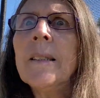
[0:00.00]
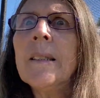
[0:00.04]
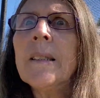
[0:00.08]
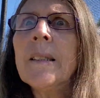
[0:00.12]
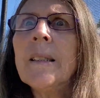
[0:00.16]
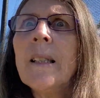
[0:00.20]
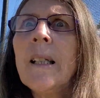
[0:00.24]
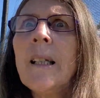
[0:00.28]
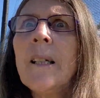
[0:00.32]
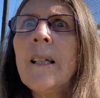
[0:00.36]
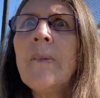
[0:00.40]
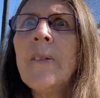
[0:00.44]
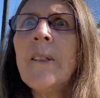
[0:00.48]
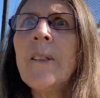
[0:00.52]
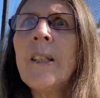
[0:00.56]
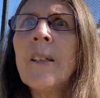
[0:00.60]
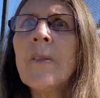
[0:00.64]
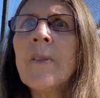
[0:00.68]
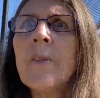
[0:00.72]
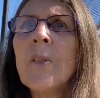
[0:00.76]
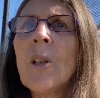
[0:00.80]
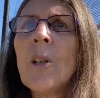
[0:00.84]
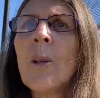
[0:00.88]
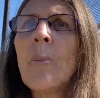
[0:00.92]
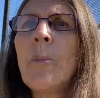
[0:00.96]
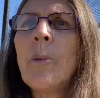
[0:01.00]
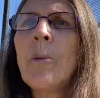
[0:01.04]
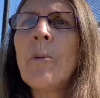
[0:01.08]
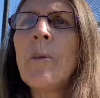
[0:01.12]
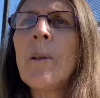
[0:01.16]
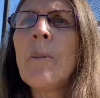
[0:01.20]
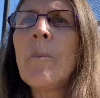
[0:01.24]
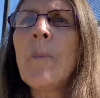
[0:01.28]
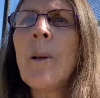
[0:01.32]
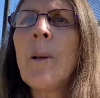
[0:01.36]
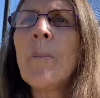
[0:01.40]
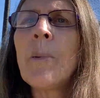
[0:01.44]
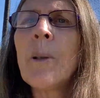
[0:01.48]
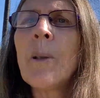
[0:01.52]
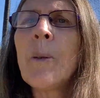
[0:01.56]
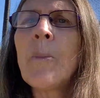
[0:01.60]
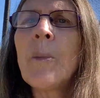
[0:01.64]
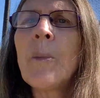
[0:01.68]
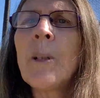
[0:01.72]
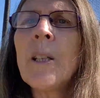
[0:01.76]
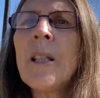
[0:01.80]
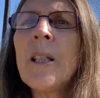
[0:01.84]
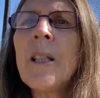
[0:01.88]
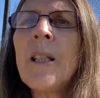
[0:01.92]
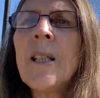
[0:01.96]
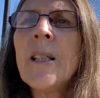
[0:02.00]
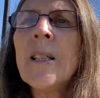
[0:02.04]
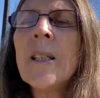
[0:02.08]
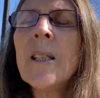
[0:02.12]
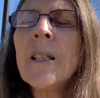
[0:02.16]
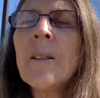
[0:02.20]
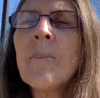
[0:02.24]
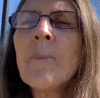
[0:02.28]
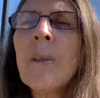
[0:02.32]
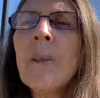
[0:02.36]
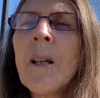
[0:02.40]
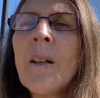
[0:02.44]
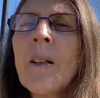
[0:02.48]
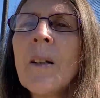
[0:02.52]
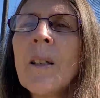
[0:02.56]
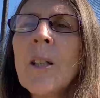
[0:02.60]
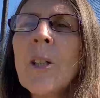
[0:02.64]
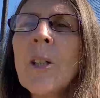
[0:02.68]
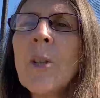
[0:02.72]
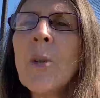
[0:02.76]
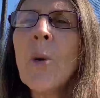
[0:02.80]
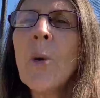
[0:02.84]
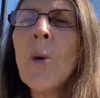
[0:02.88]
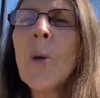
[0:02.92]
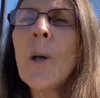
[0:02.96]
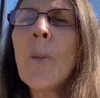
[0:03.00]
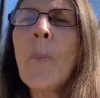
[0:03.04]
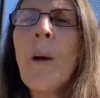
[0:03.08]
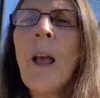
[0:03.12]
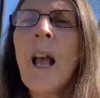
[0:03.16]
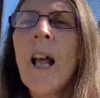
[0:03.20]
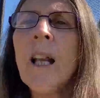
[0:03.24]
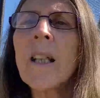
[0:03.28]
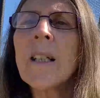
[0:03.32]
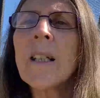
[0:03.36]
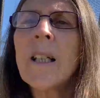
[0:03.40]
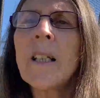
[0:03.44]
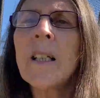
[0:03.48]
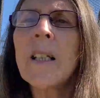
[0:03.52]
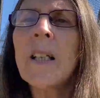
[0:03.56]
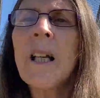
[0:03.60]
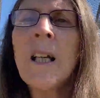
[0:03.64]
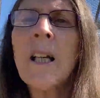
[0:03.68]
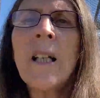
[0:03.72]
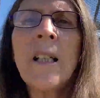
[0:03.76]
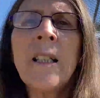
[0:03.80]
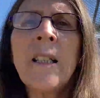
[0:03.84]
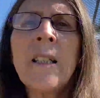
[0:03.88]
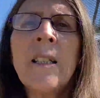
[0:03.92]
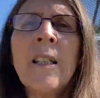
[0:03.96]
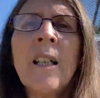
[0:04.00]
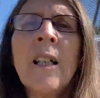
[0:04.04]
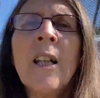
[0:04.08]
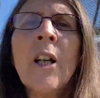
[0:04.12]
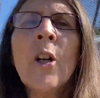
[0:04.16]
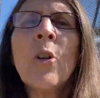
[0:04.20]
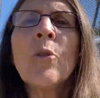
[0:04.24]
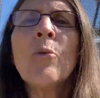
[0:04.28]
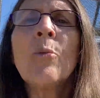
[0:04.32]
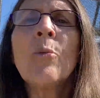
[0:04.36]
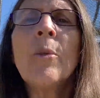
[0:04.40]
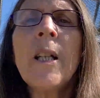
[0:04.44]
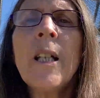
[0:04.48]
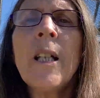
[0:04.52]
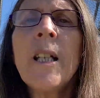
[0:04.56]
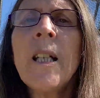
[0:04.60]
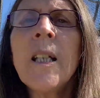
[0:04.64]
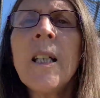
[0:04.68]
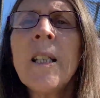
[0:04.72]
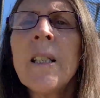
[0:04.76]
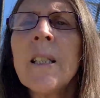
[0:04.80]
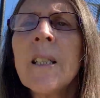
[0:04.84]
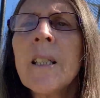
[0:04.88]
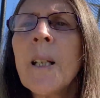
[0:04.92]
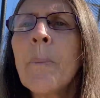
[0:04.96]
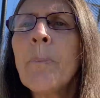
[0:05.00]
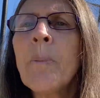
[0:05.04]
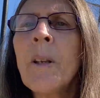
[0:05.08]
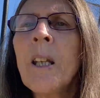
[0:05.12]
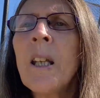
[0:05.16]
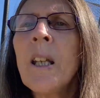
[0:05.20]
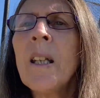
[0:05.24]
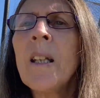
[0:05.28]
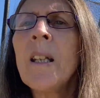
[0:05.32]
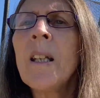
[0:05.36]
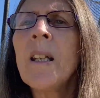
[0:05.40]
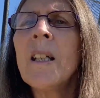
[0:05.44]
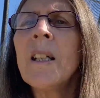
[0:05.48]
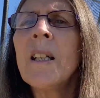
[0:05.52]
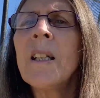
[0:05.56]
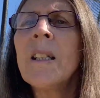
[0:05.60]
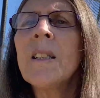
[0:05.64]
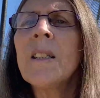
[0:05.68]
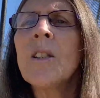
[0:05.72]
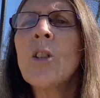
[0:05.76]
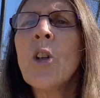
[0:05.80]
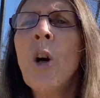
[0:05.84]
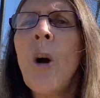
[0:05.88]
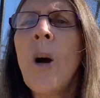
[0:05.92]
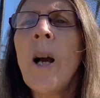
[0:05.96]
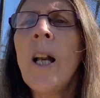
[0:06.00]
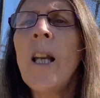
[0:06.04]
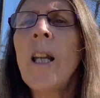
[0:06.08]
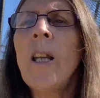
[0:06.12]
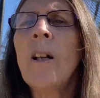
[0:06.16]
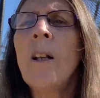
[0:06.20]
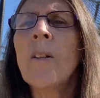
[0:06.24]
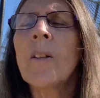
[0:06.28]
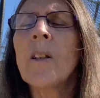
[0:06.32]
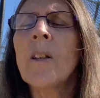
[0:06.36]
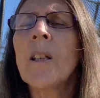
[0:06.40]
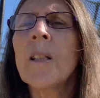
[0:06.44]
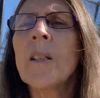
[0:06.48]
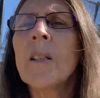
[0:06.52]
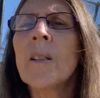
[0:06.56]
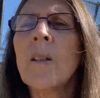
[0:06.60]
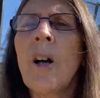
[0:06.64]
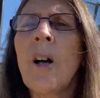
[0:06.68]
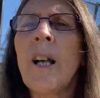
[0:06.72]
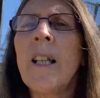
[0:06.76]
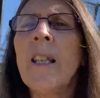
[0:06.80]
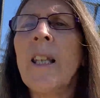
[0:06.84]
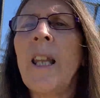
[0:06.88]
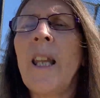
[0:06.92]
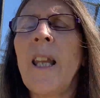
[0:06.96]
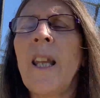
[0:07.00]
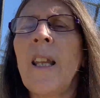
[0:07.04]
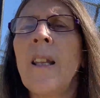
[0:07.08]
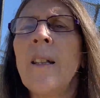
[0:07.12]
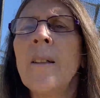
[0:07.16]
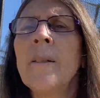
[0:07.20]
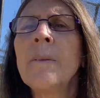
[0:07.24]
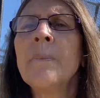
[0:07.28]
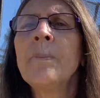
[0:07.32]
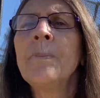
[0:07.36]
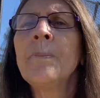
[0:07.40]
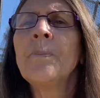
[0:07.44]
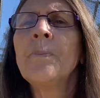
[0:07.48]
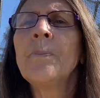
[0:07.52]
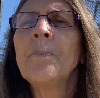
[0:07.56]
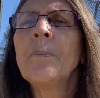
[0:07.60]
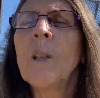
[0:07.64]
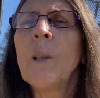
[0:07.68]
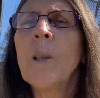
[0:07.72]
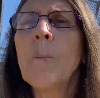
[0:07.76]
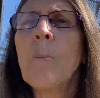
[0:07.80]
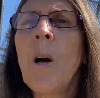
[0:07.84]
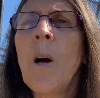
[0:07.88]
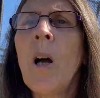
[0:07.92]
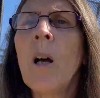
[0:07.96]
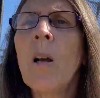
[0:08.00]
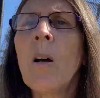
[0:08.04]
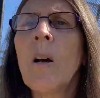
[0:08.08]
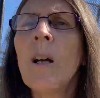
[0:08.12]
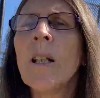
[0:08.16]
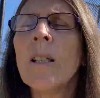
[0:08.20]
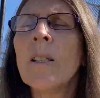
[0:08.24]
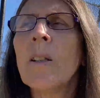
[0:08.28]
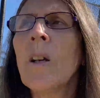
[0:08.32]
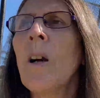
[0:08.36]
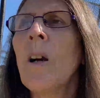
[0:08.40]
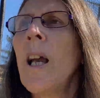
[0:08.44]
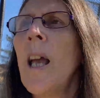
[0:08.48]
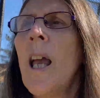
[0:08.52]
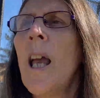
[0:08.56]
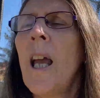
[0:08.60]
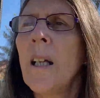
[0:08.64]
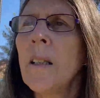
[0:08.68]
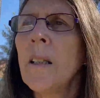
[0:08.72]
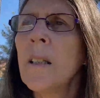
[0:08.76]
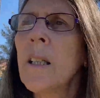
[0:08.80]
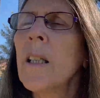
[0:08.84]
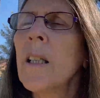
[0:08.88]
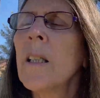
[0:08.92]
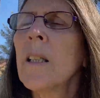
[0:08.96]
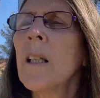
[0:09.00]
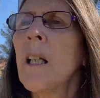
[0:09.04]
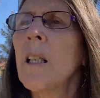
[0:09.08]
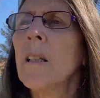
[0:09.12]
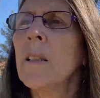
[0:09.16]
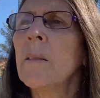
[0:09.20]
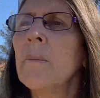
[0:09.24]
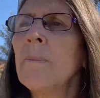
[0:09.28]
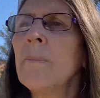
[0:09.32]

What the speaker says: I have enough trouble remembering what it is that I'm going to talk about, let alone reading something tiny on the side there with my eyesight out in the sun.